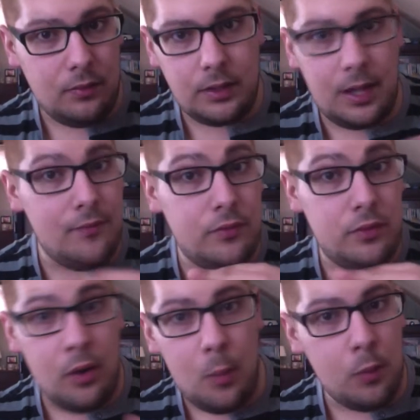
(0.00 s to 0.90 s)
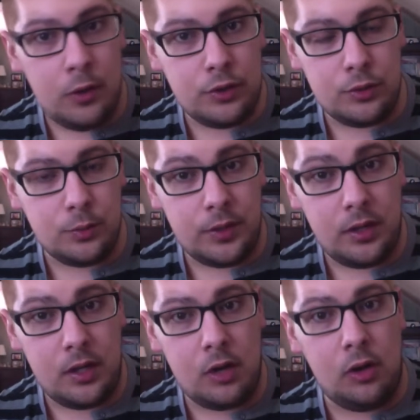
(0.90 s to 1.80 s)
Like, I have no issues with
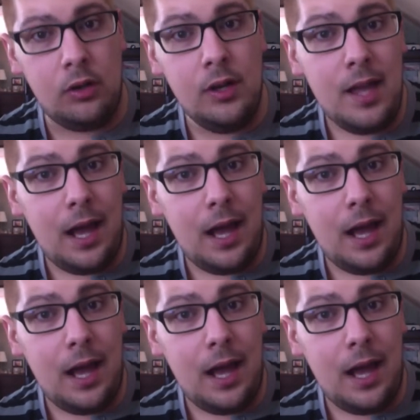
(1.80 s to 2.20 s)
it at all.